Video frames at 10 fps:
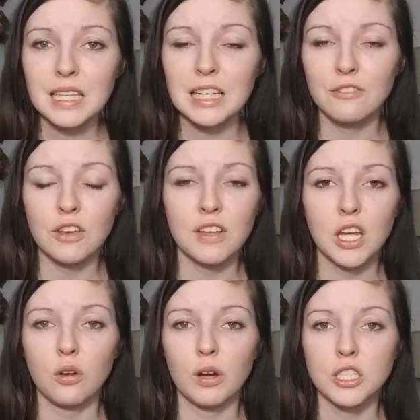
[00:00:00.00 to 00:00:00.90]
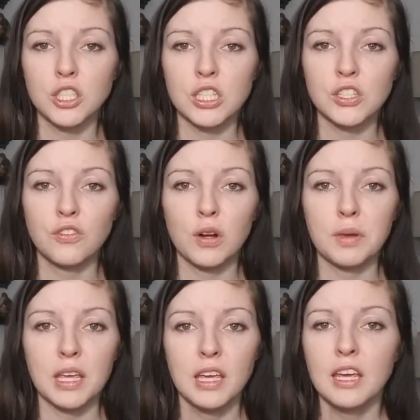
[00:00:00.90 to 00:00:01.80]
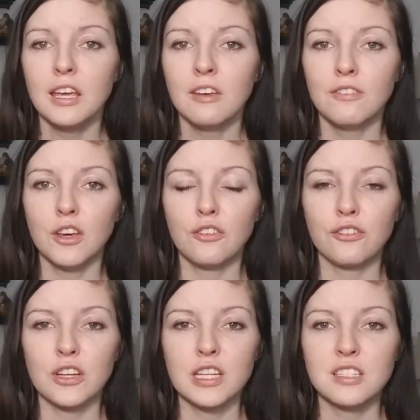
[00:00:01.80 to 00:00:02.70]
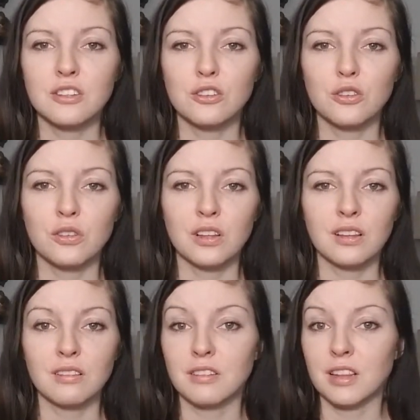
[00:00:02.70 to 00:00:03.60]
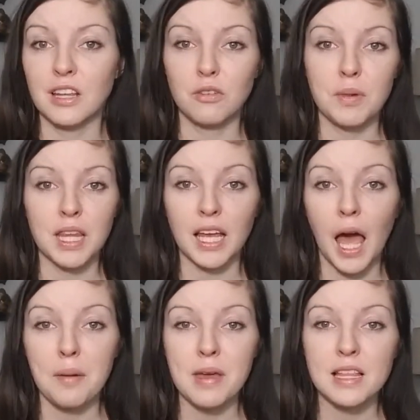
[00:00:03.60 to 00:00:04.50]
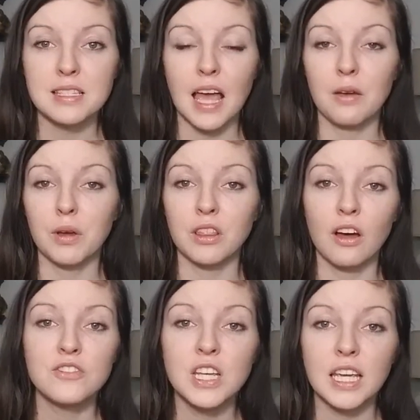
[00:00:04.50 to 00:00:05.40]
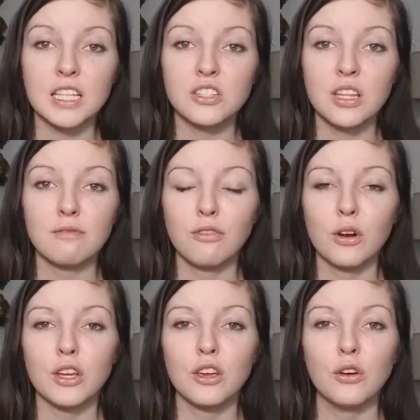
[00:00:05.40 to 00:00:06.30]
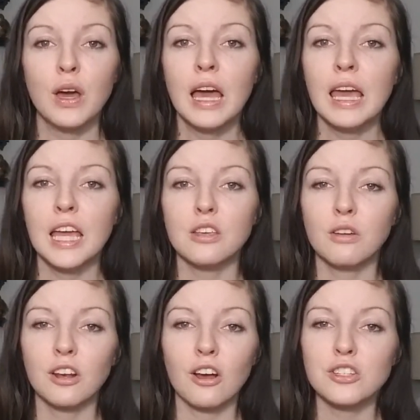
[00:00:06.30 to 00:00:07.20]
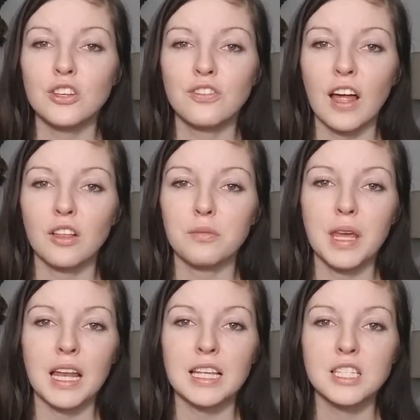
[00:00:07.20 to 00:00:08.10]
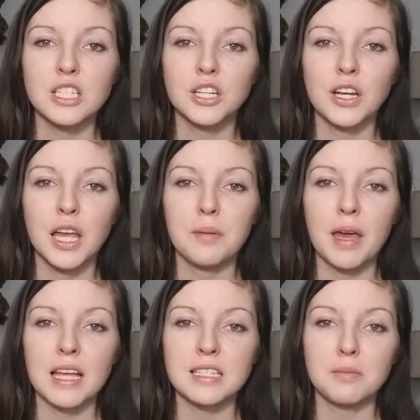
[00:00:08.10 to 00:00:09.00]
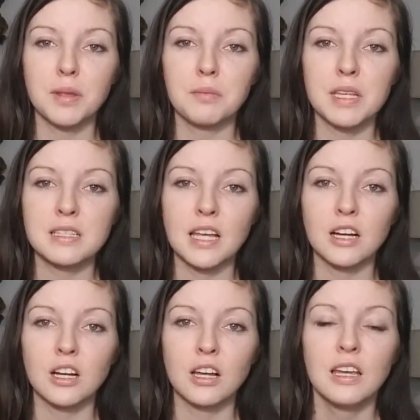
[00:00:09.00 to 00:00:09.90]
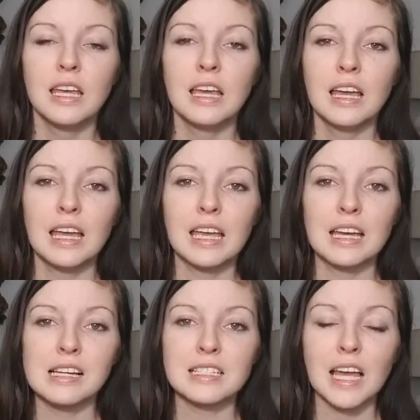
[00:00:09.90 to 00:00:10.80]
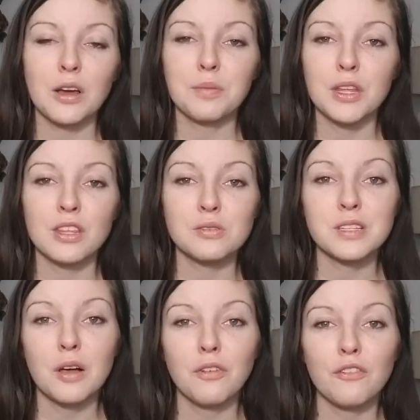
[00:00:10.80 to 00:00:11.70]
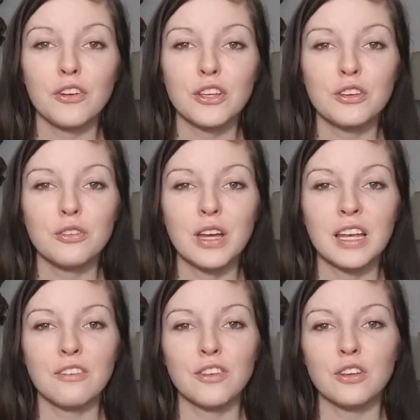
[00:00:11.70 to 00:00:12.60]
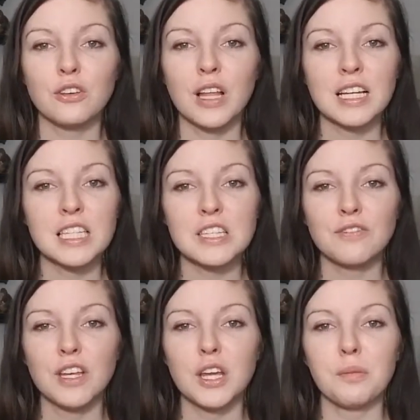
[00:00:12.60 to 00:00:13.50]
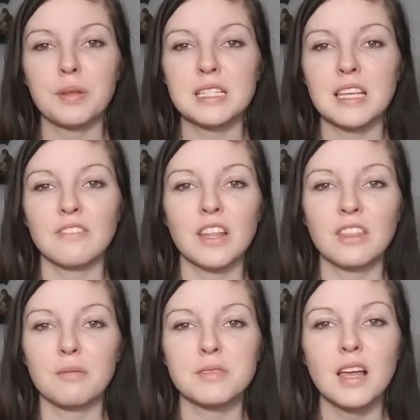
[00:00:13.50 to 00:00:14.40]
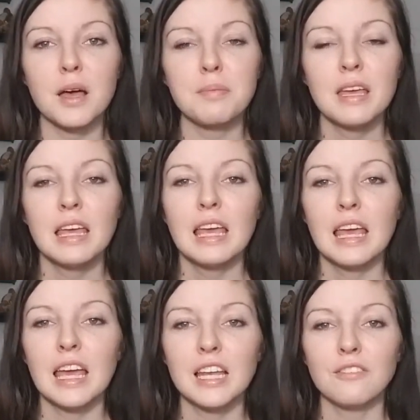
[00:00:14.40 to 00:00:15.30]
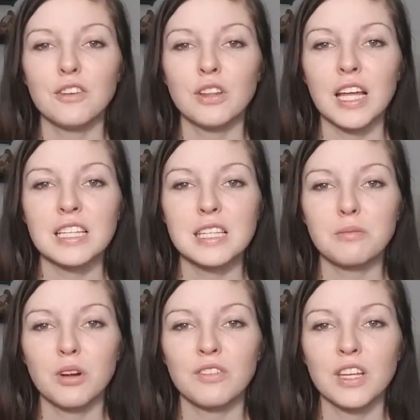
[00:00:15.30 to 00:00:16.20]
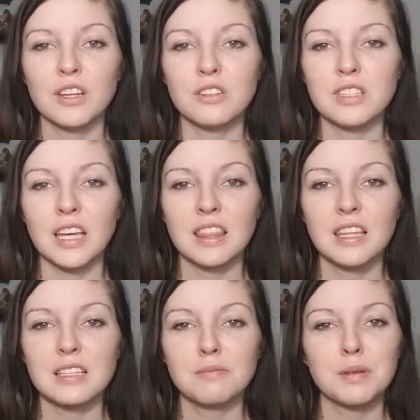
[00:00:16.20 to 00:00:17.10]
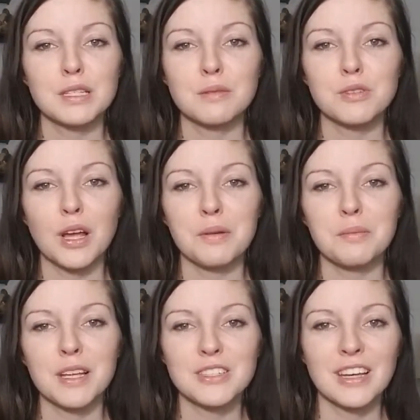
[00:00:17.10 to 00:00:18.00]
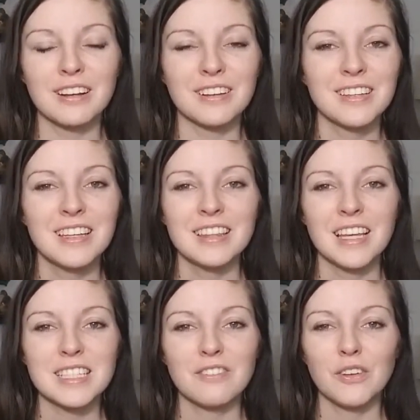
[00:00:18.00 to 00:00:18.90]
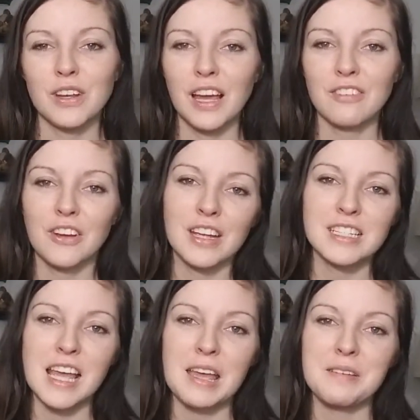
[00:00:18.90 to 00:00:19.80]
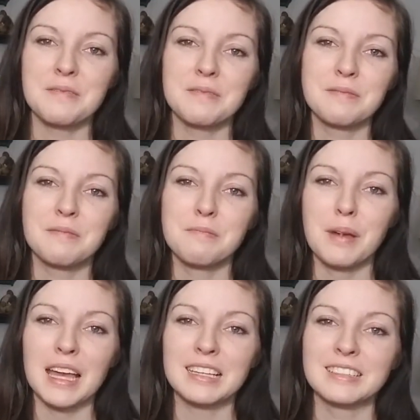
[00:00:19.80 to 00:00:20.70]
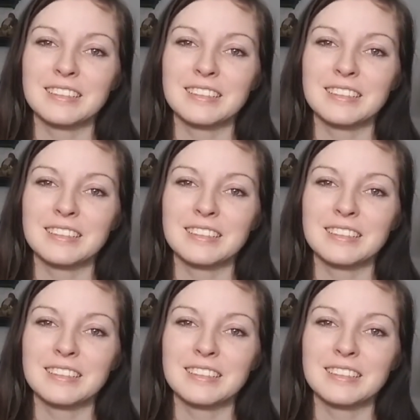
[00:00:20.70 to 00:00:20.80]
If you have any questions for me, feel free to leave them in the comments. I would love to answer them for you. And you can also follow me on Instagram at Simply Miss Sarah. And I hope that this was helpful for you. And if you like this video, please give it a thumbs up. And if you'd like to see more videos like this, please subscribe to my channel. Thanks everyone. Have a great day. Bye.